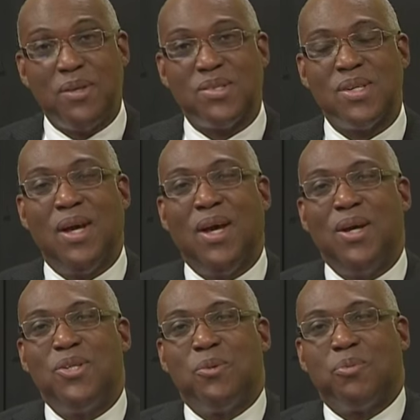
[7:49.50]
us
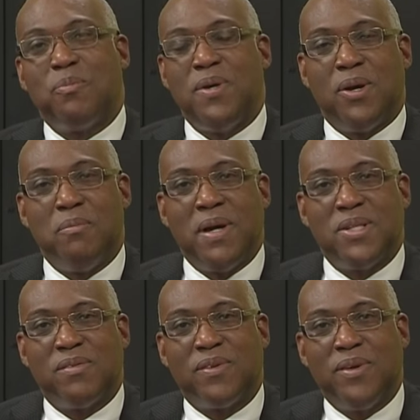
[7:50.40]
to prepare
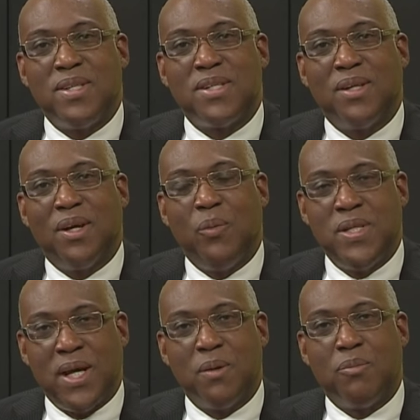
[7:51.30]
better for it. We
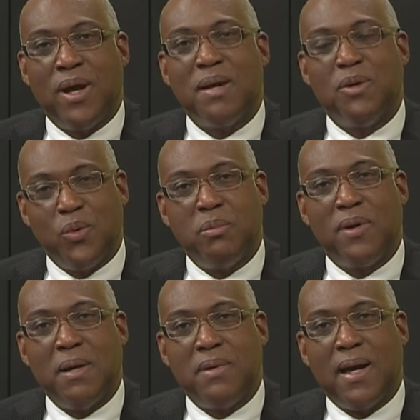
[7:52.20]
take a break, but we'll be
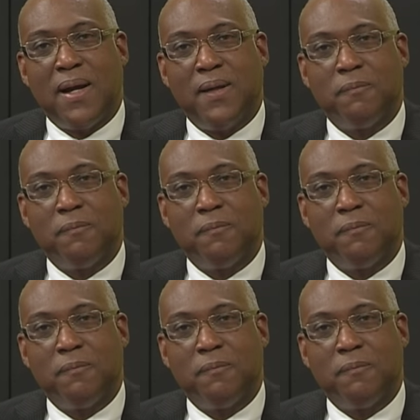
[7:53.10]
right back.